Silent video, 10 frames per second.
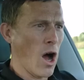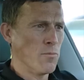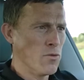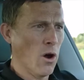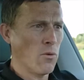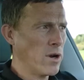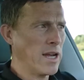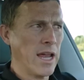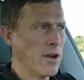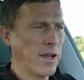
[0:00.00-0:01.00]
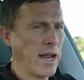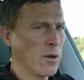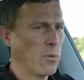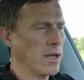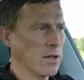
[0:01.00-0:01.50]
I'm not really hearing any
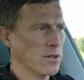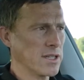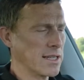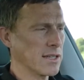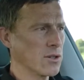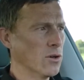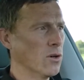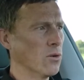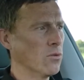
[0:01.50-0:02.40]
wind noise yet at all.